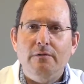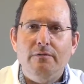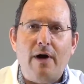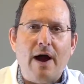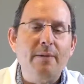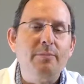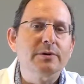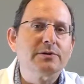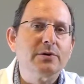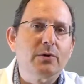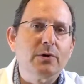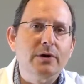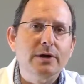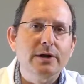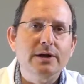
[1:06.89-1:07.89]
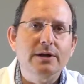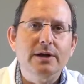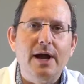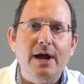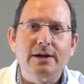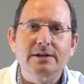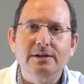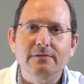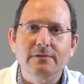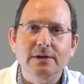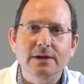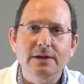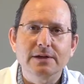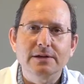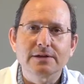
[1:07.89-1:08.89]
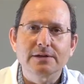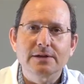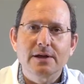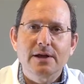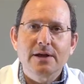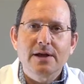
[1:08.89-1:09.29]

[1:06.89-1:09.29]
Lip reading: vibratory activities,